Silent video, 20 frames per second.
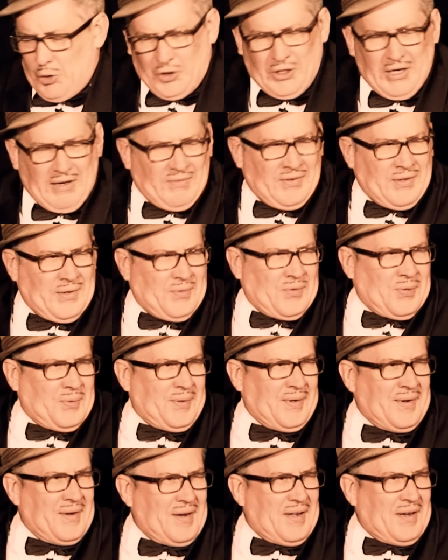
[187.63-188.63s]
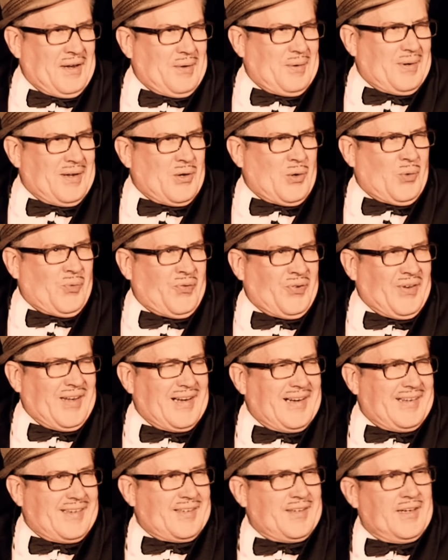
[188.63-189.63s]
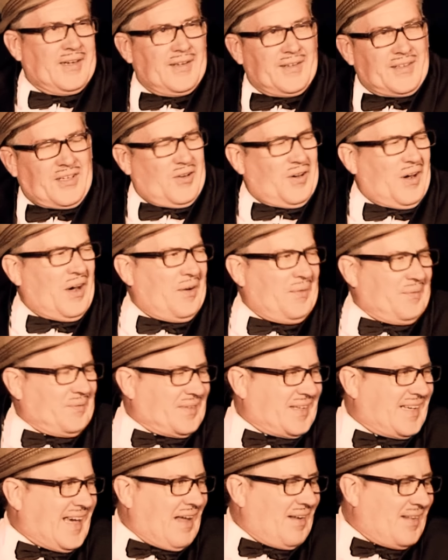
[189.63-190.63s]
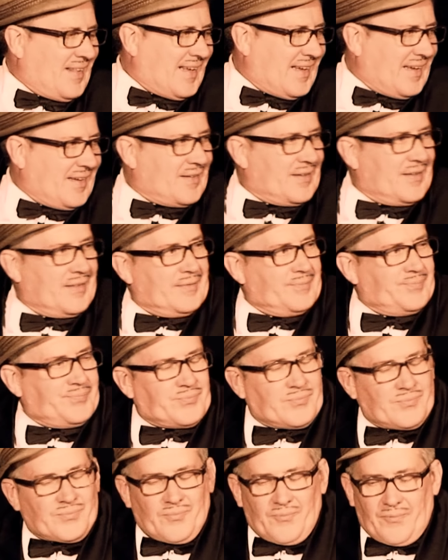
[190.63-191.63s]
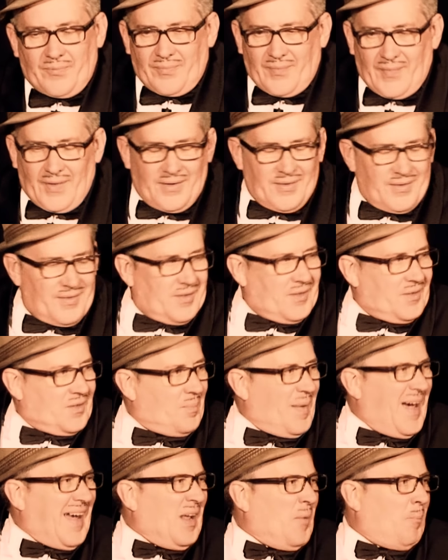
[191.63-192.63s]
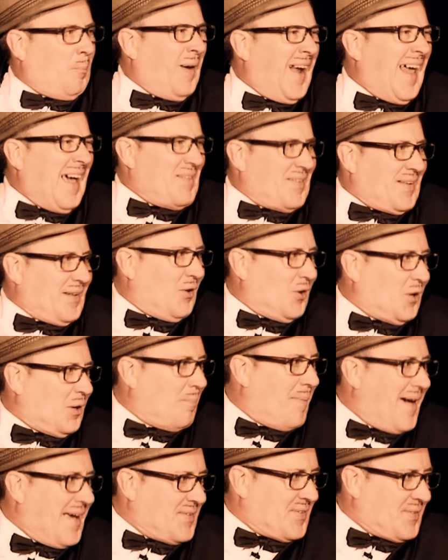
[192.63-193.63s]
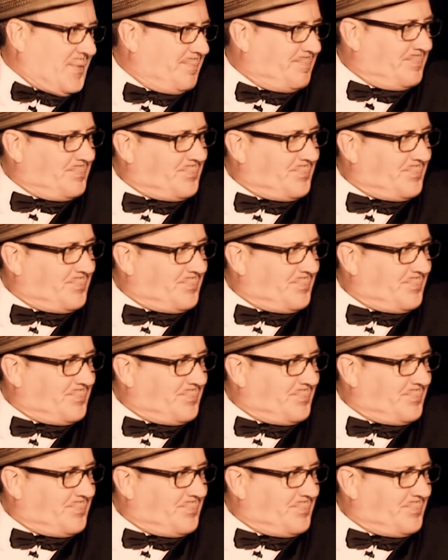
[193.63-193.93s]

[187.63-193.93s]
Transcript: Get thee to a nunnery, Ophelia. Go on, get thee. Make a place look a mess.